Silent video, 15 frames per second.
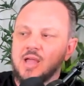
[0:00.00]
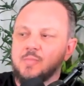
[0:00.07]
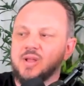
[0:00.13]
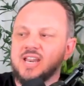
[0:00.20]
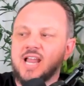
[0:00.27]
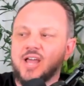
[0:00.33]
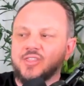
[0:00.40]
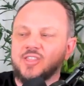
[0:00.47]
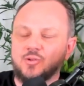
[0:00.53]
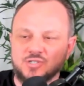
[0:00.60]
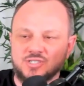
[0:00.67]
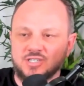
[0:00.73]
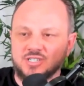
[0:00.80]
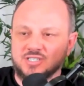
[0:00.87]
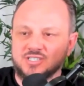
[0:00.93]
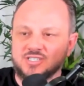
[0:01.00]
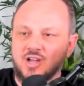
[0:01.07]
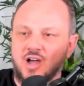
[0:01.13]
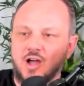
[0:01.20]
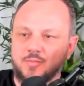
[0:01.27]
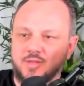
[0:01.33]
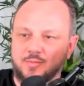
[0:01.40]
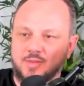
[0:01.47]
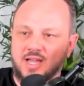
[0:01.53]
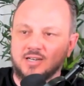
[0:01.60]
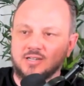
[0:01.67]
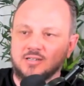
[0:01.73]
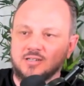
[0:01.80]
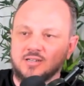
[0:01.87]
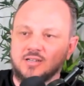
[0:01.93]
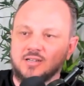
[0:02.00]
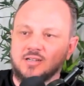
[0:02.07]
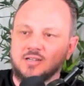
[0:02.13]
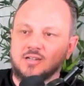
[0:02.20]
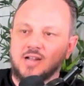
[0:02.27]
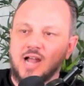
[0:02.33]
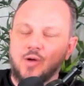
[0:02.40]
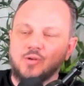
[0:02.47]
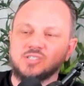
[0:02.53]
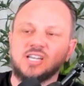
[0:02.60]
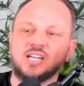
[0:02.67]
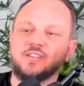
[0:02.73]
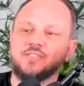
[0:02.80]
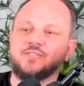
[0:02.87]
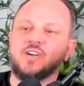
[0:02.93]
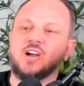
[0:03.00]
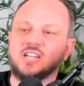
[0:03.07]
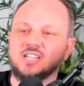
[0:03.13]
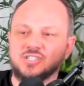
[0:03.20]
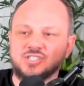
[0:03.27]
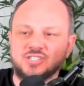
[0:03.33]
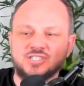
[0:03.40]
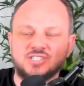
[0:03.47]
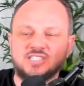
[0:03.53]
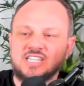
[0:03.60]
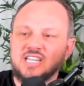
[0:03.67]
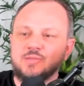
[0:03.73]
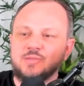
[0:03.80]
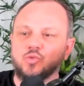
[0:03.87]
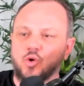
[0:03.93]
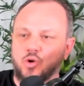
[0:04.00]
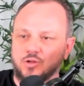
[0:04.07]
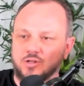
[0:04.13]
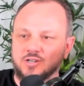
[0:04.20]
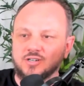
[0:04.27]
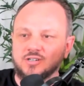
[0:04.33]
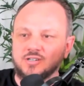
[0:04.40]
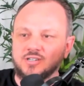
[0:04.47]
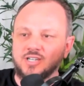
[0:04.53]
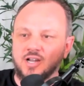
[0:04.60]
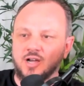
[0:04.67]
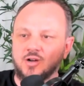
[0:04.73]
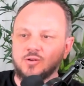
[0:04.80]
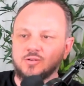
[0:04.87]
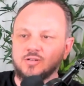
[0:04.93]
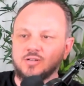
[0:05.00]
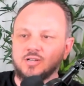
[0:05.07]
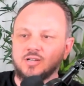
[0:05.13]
but nothing was going to stop me, man. I was like a fucking steamroller, you know?